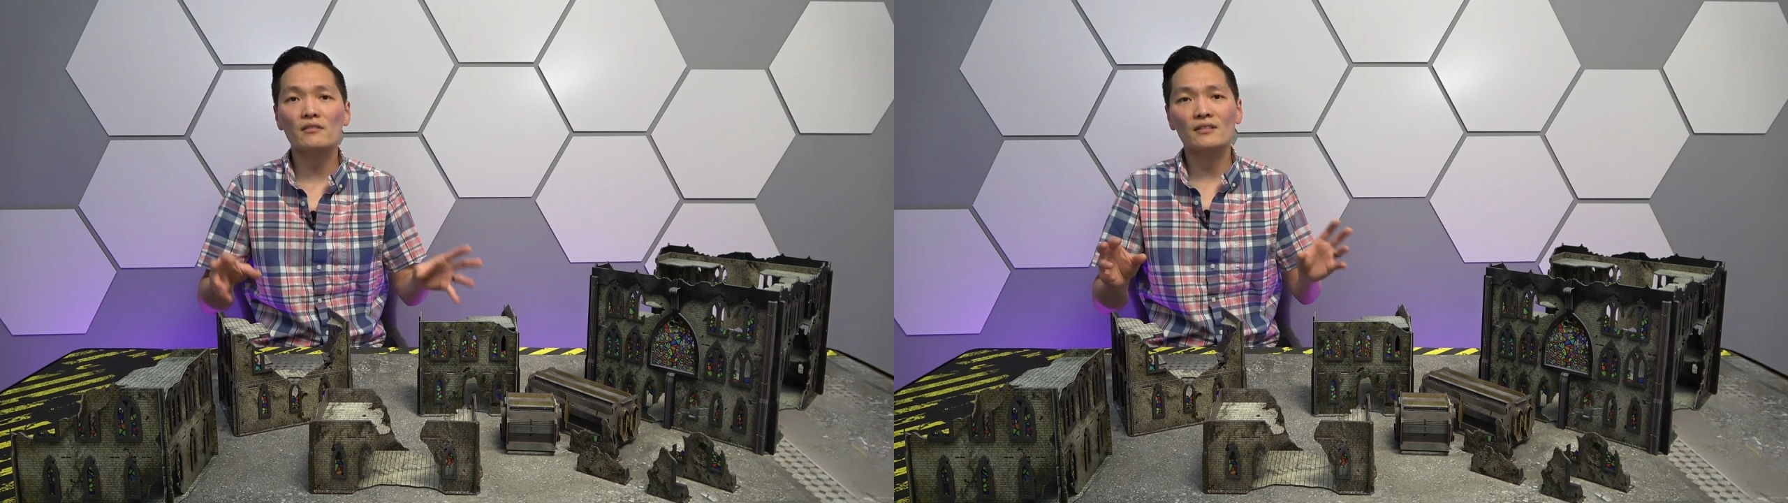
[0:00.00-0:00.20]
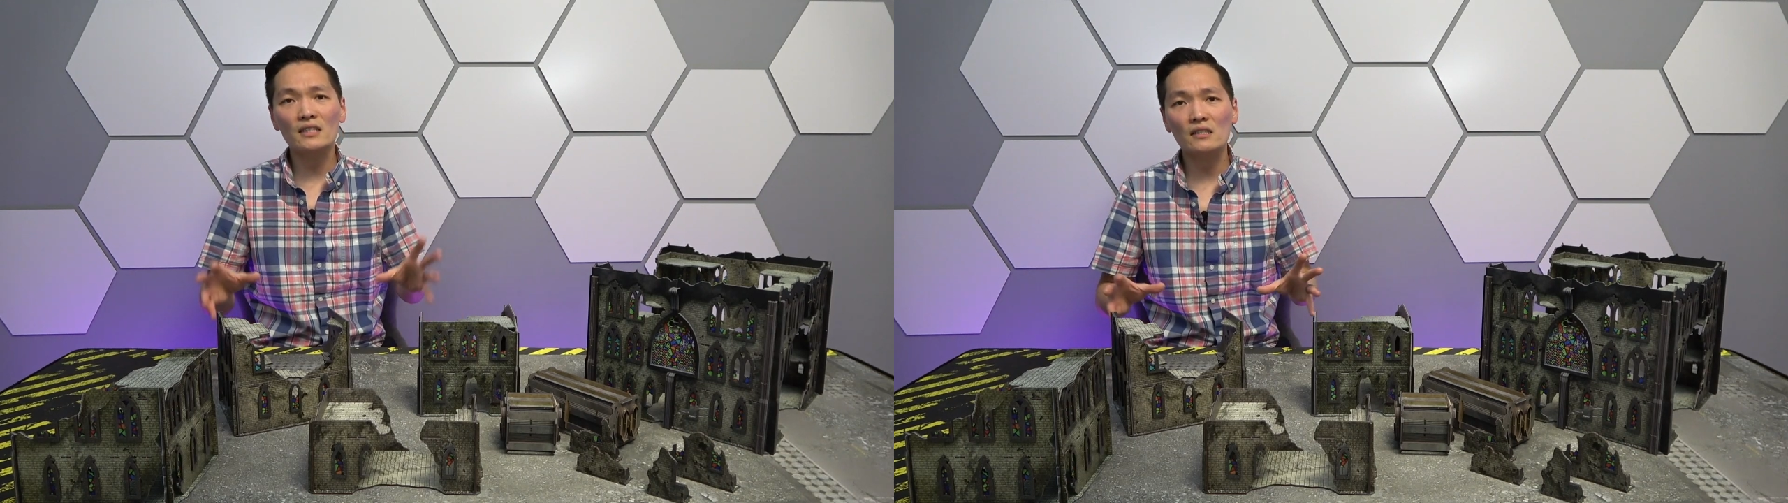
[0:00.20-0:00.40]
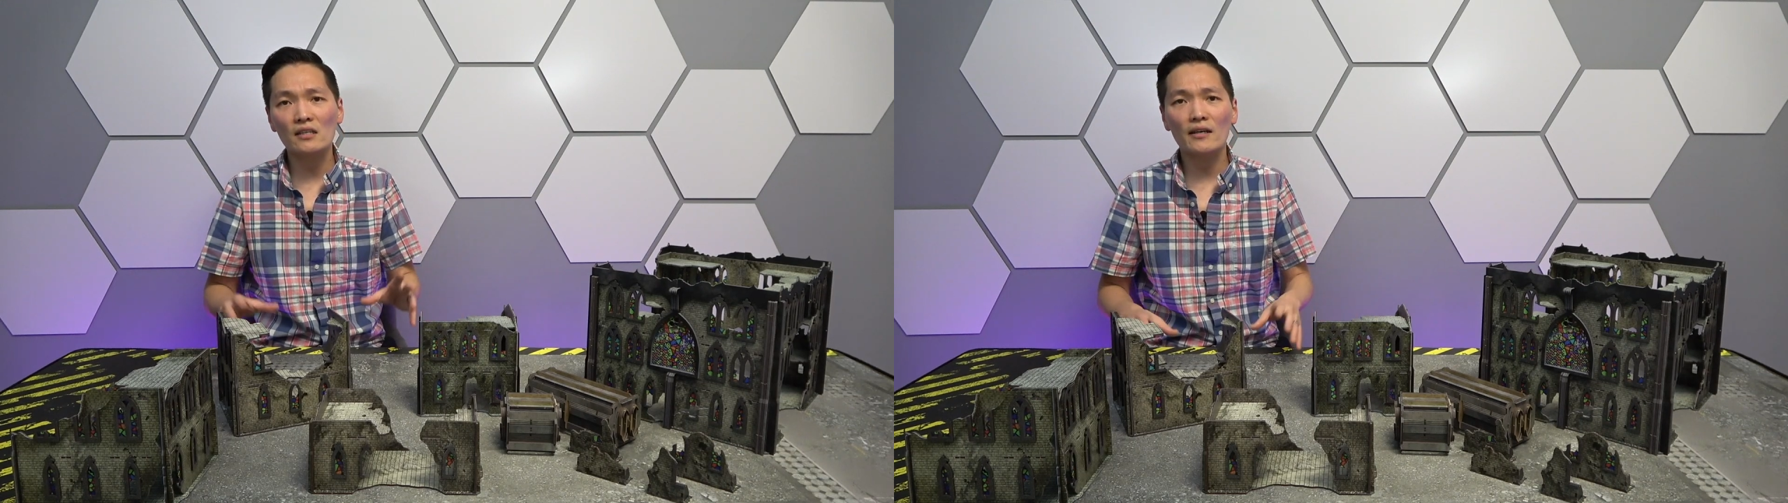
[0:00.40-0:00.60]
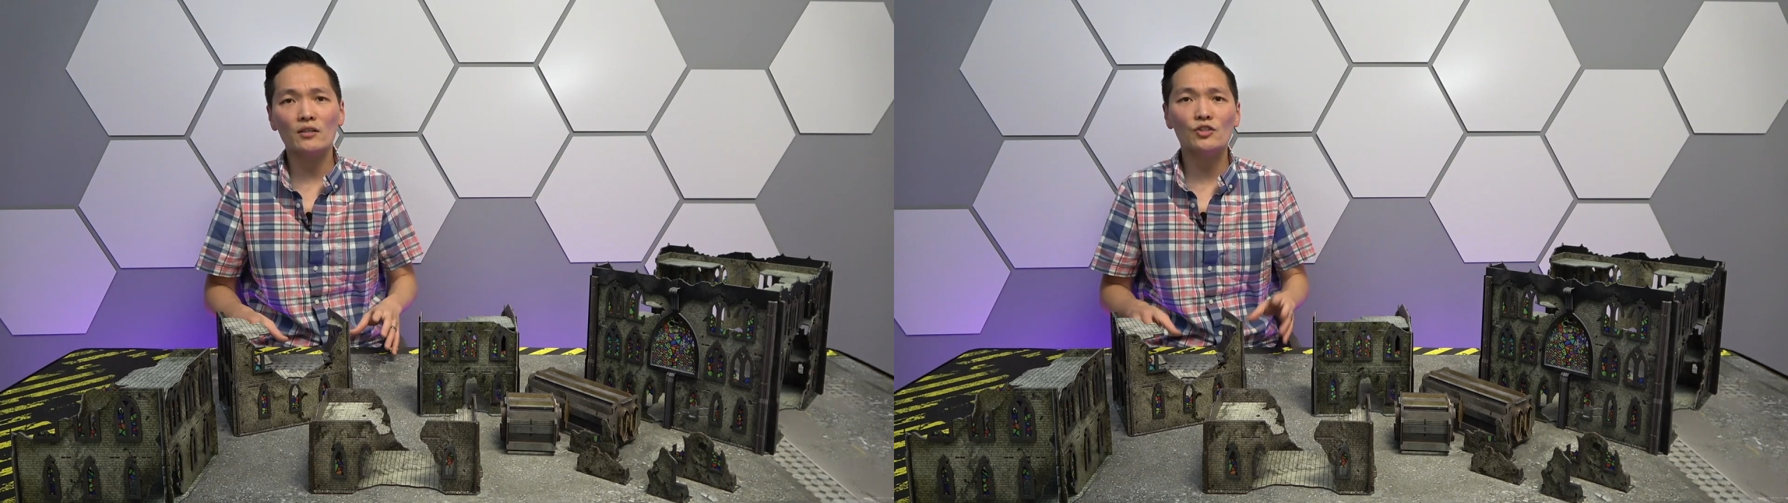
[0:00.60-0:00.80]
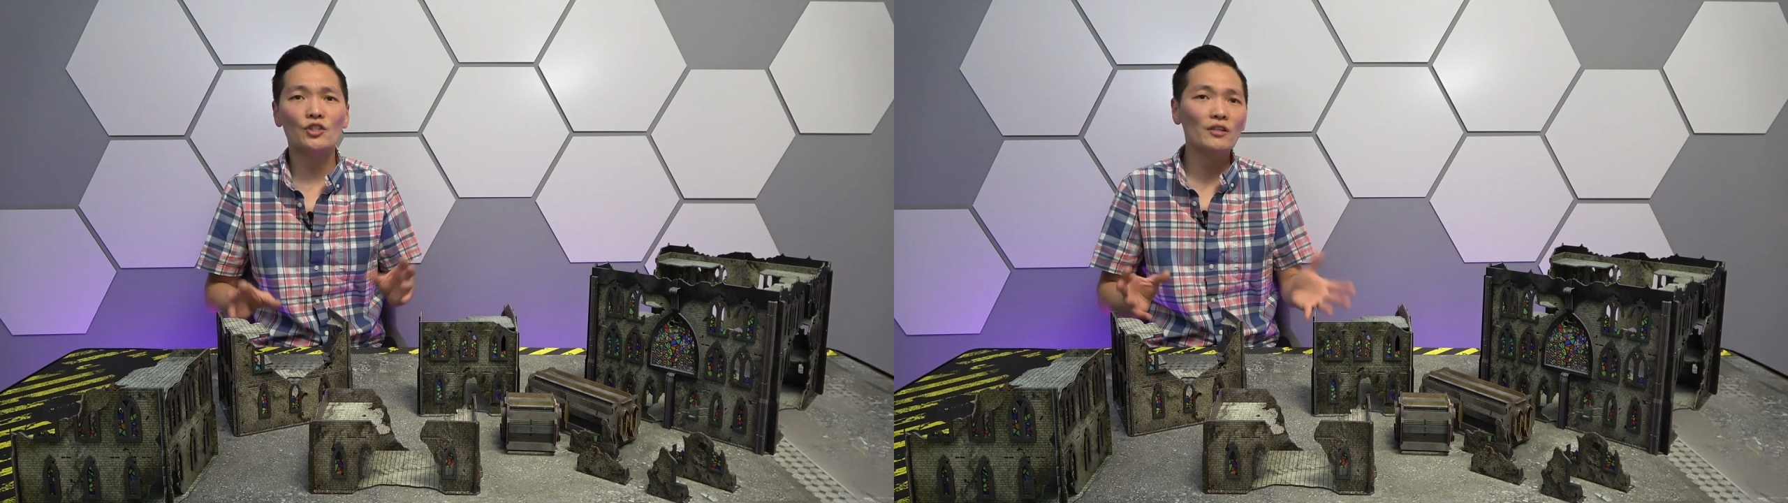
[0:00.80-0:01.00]

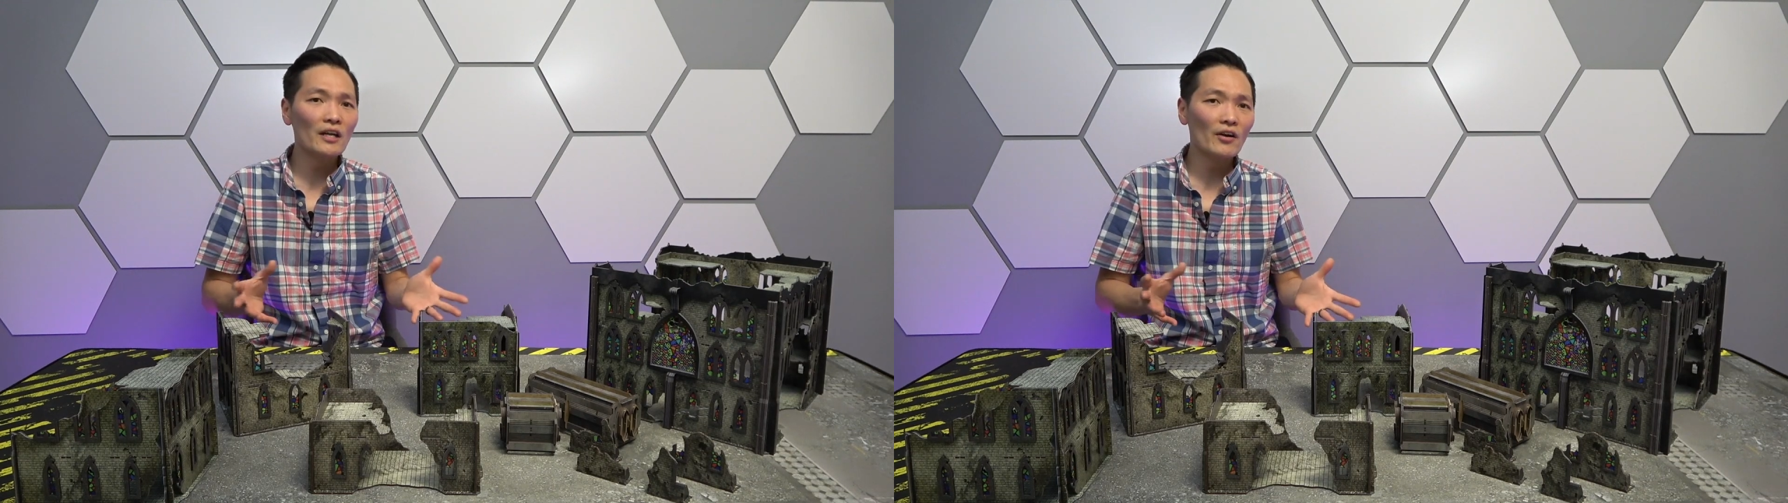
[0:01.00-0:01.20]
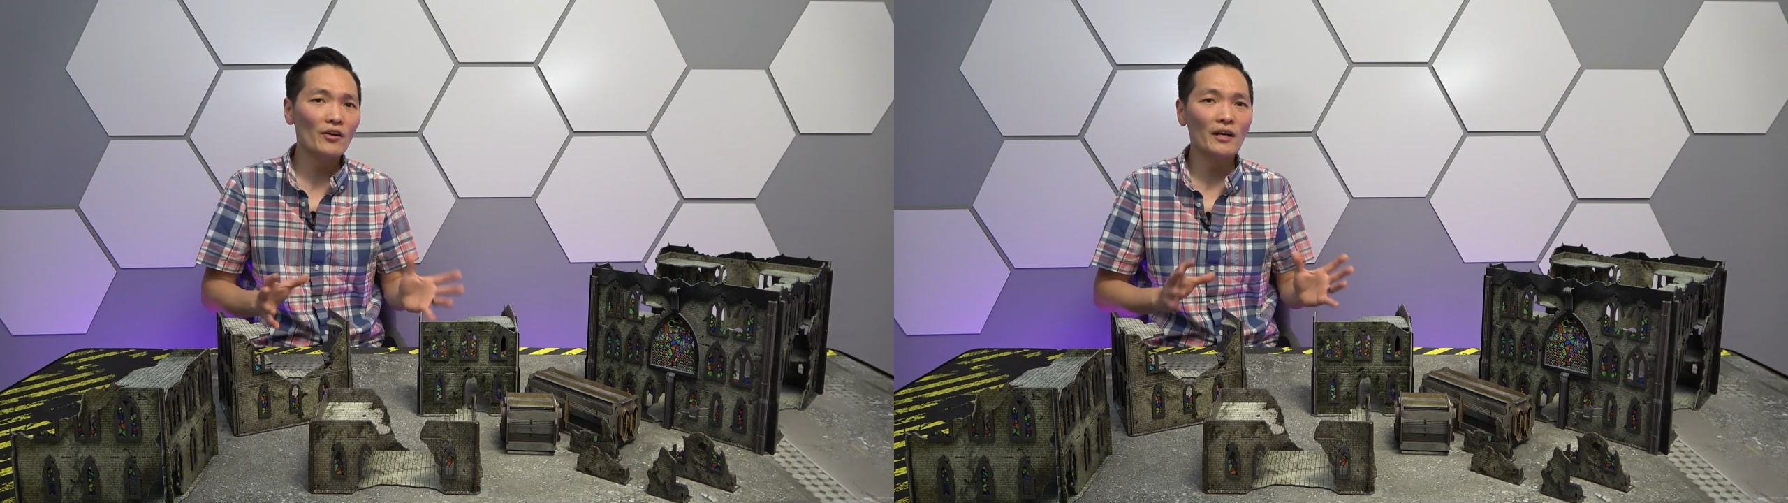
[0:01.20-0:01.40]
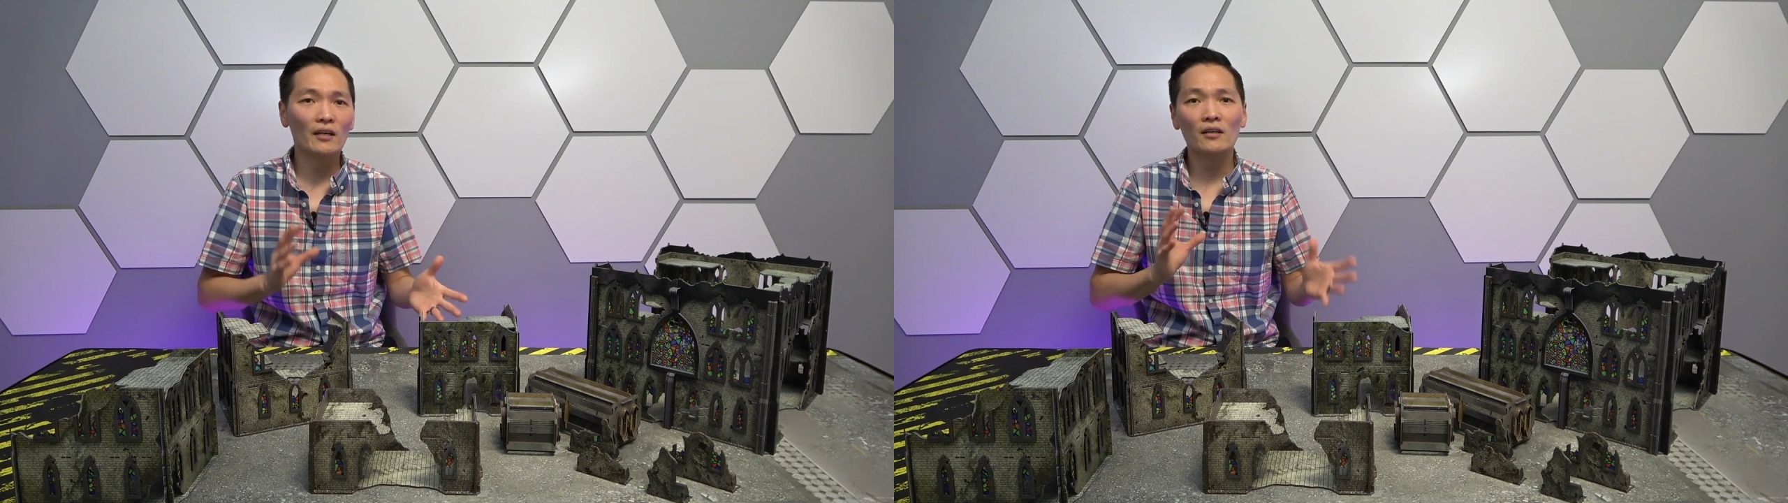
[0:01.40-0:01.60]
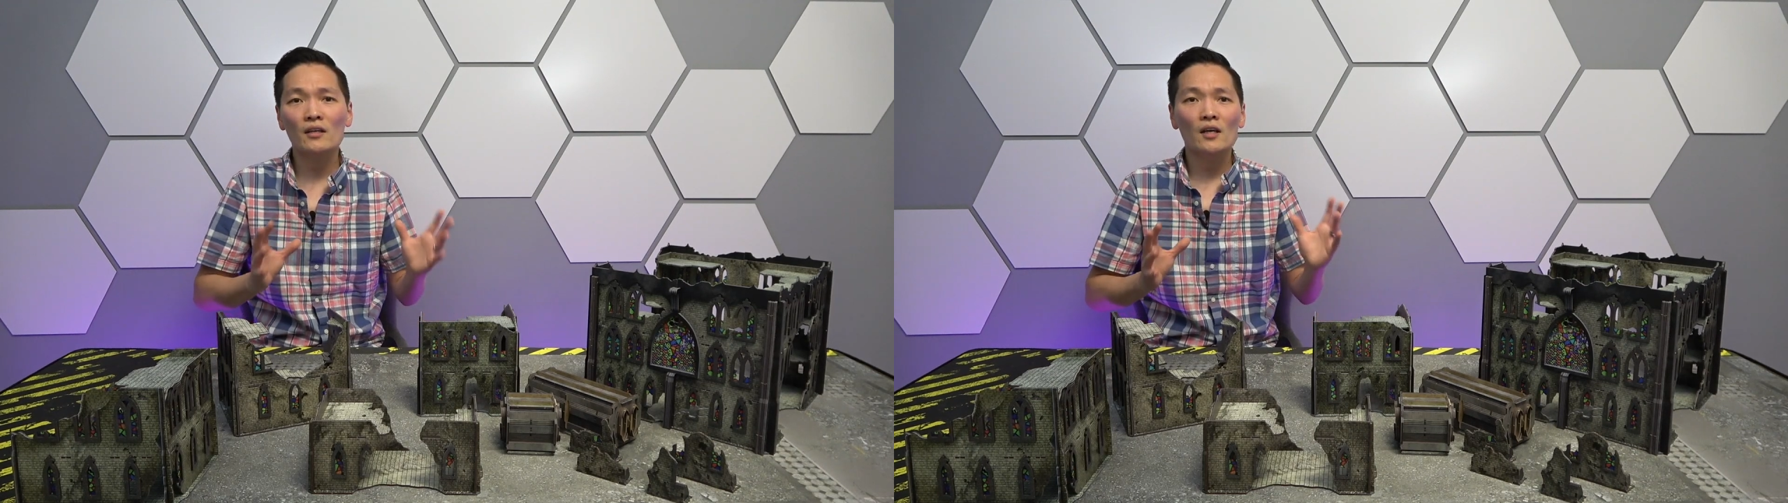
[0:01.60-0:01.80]
detailed, generic,